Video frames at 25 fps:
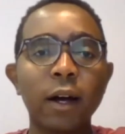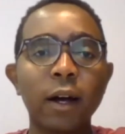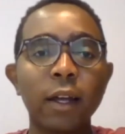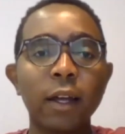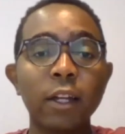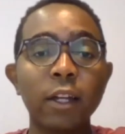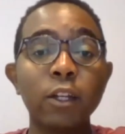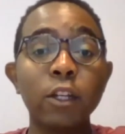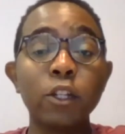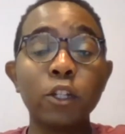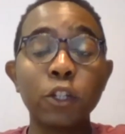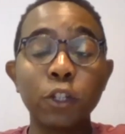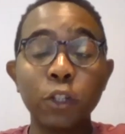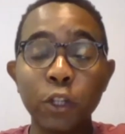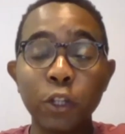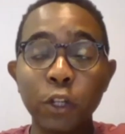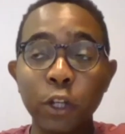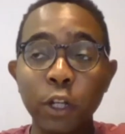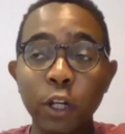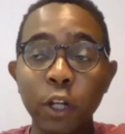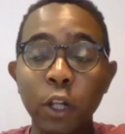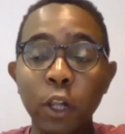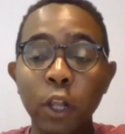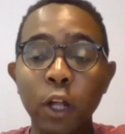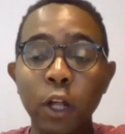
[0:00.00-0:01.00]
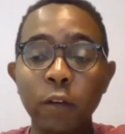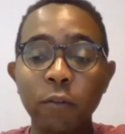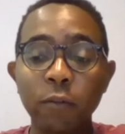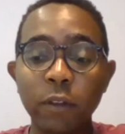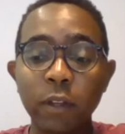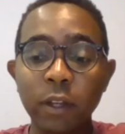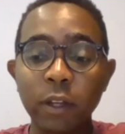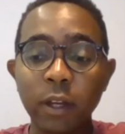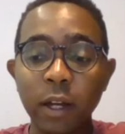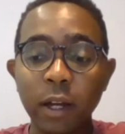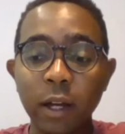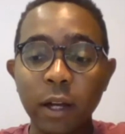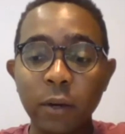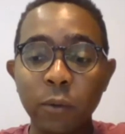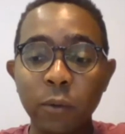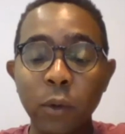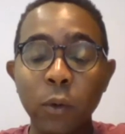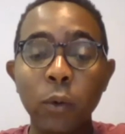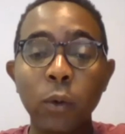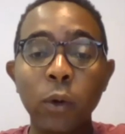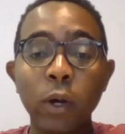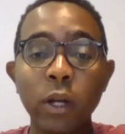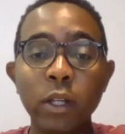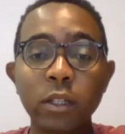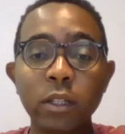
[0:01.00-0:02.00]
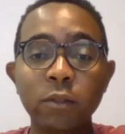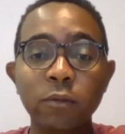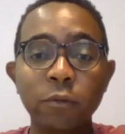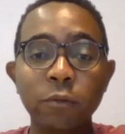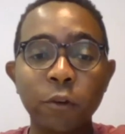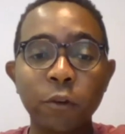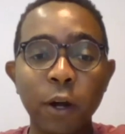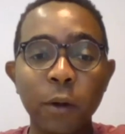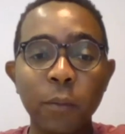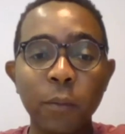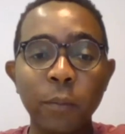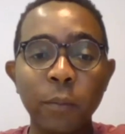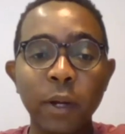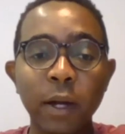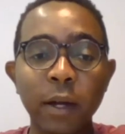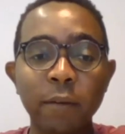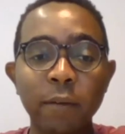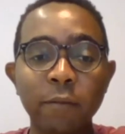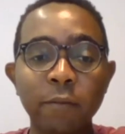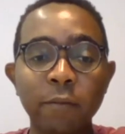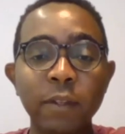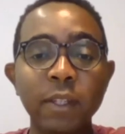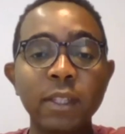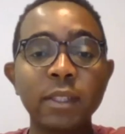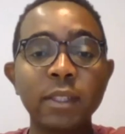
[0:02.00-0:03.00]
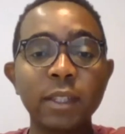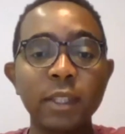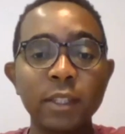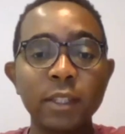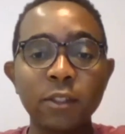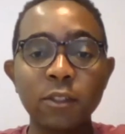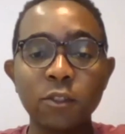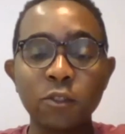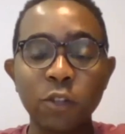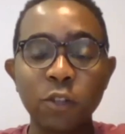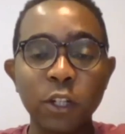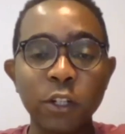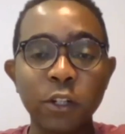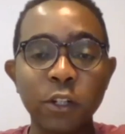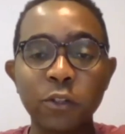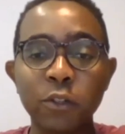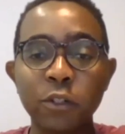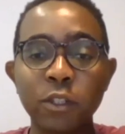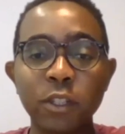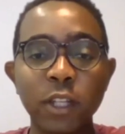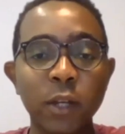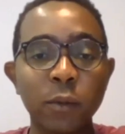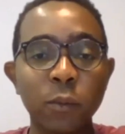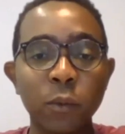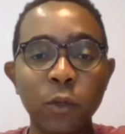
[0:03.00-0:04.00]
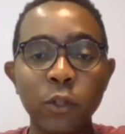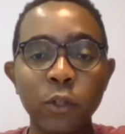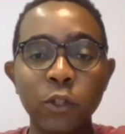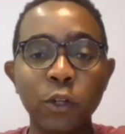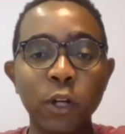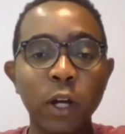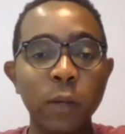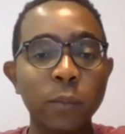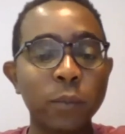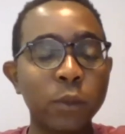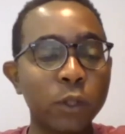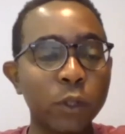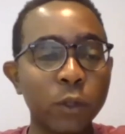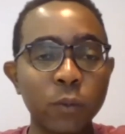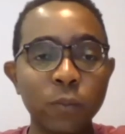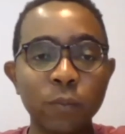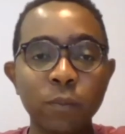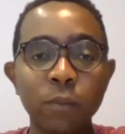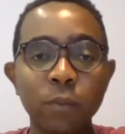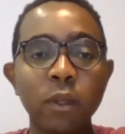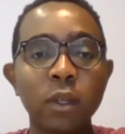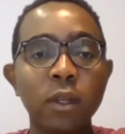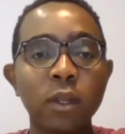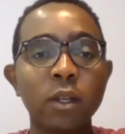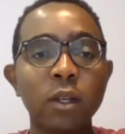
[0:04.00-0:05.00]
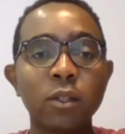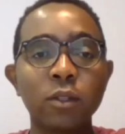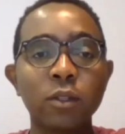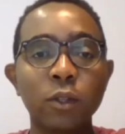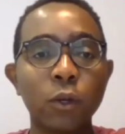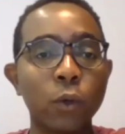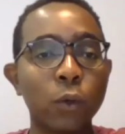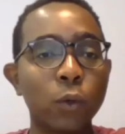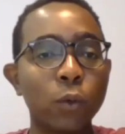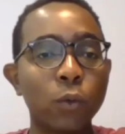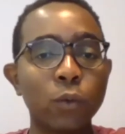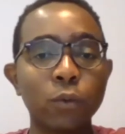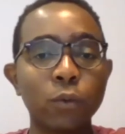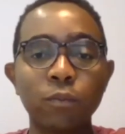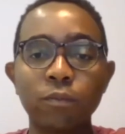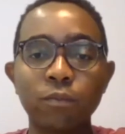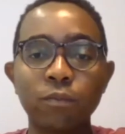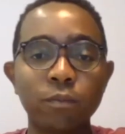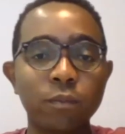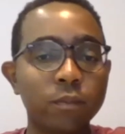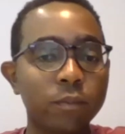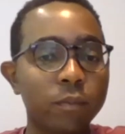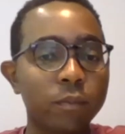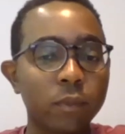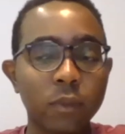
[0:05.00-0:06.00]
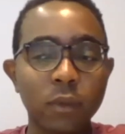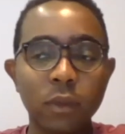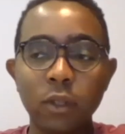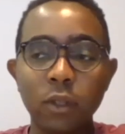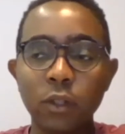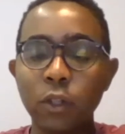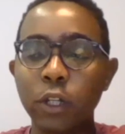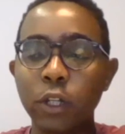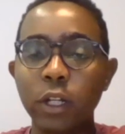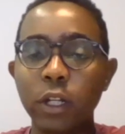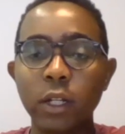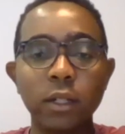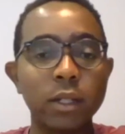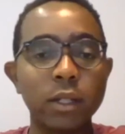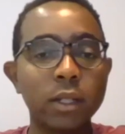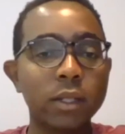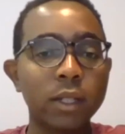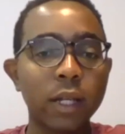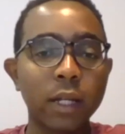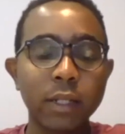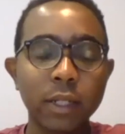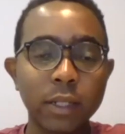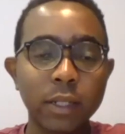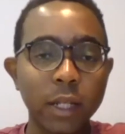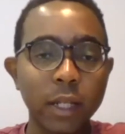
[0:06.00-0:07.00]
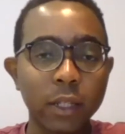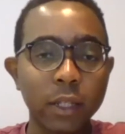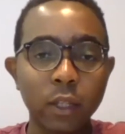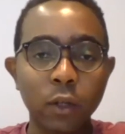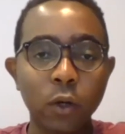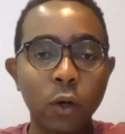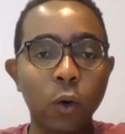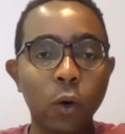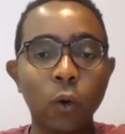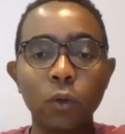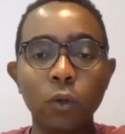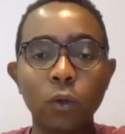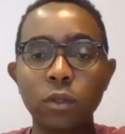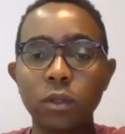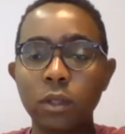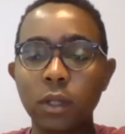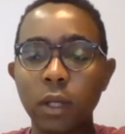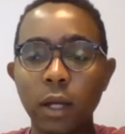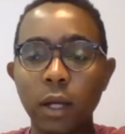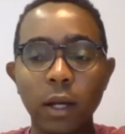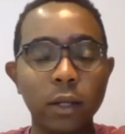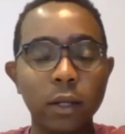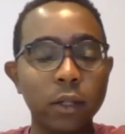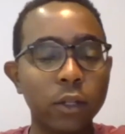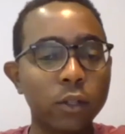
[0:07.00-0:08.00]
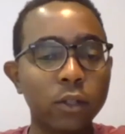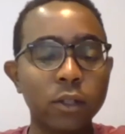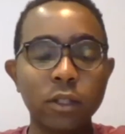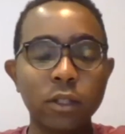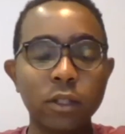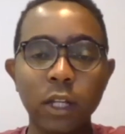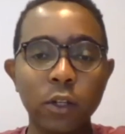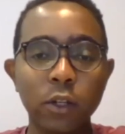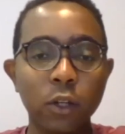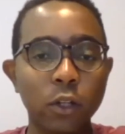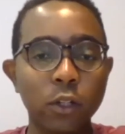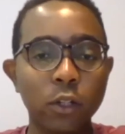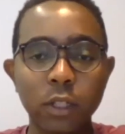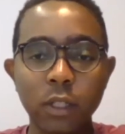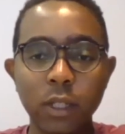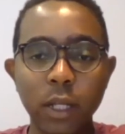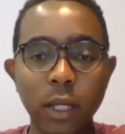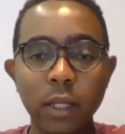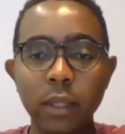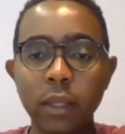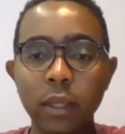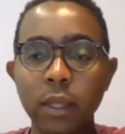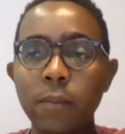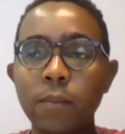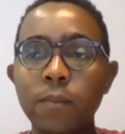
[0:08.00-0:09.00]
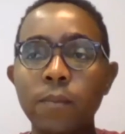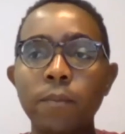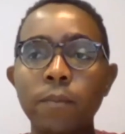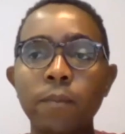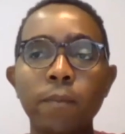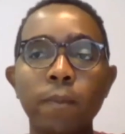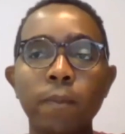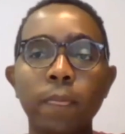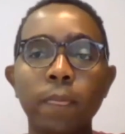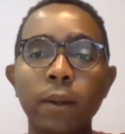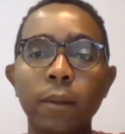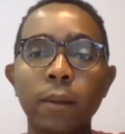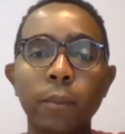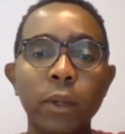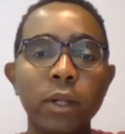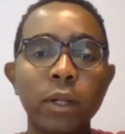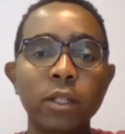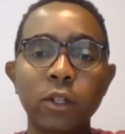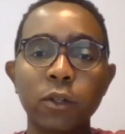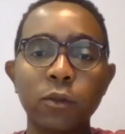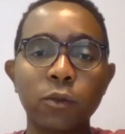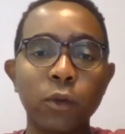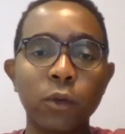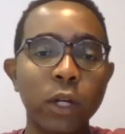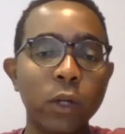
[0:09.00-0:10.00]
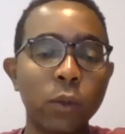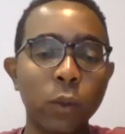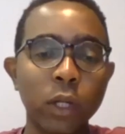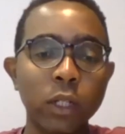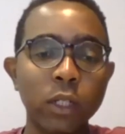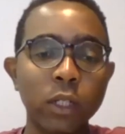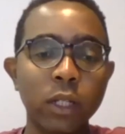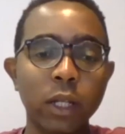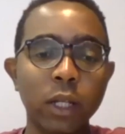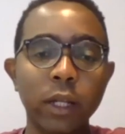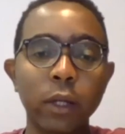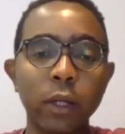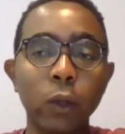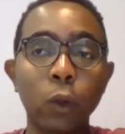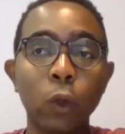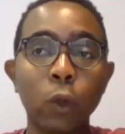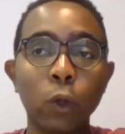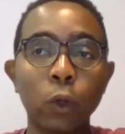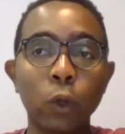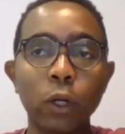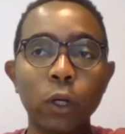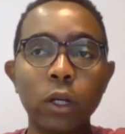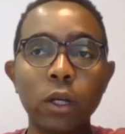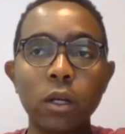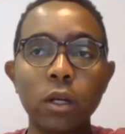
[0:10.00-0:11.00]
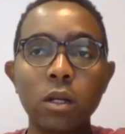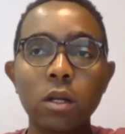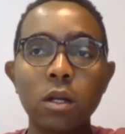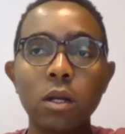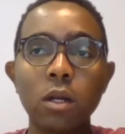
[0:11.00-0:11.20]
Initially, you get a lot of requests from VCs trying to understand what you're up to. So you can decide to take the calls, you can decide not to take them, but it's a great way to like learn.